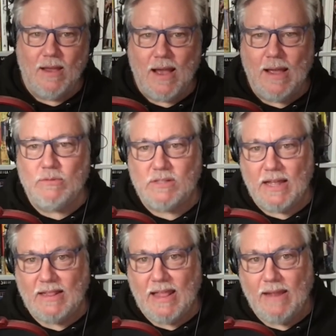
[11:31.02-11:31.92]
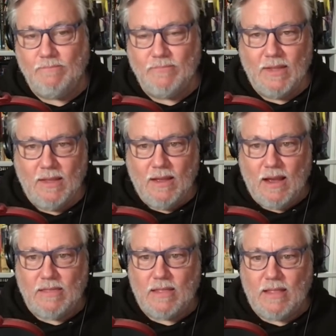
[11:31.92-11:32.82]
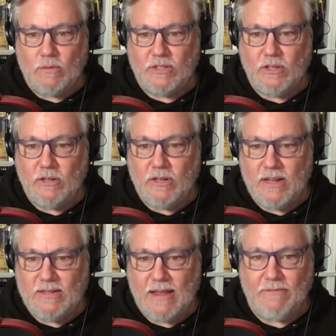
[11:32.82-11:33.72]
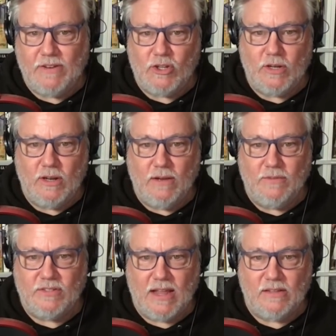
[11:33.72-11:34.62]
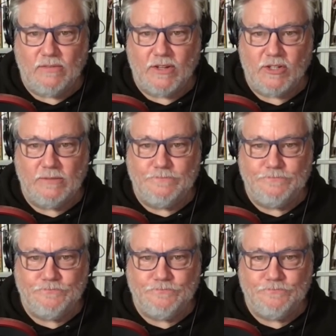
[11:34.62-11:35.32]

I was like that. I thought that was a good definition of science fiction.